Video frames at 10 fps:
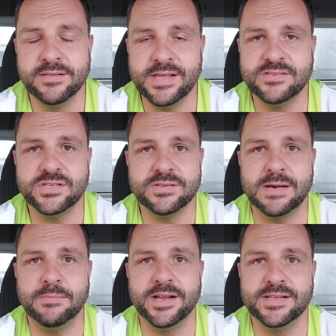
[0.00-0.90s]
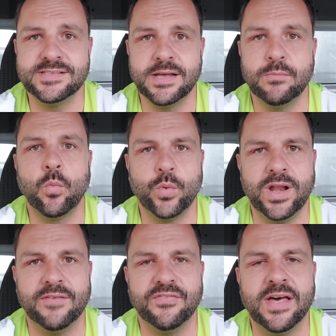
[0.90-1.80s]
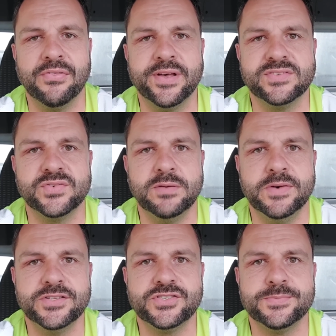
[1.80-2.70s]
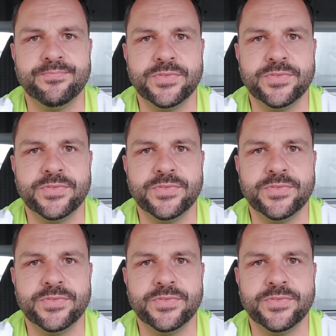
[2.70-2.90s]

then took that money and said, we'll have that, thanks very much.